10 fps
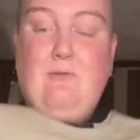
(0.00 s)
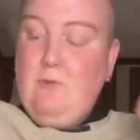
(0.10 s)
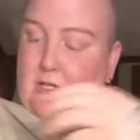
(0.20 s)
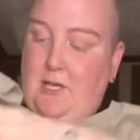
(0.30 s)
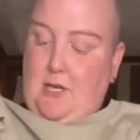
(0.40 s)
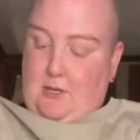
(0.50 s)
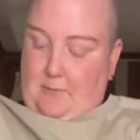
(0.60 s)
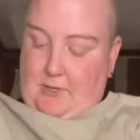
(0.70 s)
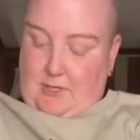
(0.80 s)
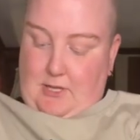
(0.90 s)
Was it?
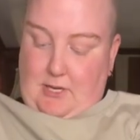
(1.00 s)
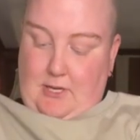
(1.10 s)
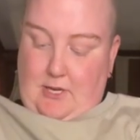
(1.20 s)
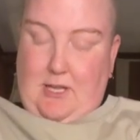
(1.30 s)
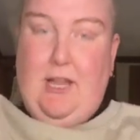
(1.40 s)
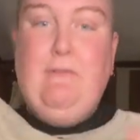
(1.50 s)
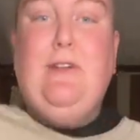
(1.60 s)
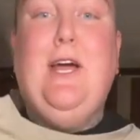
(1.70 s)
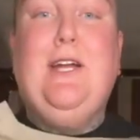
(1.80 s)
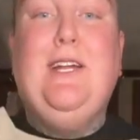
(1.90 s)
Let me see.
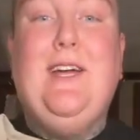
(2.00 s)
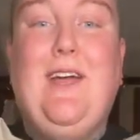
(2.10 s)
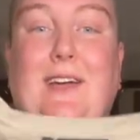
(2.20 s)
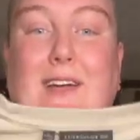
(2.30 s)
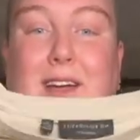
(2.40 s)
$11.98.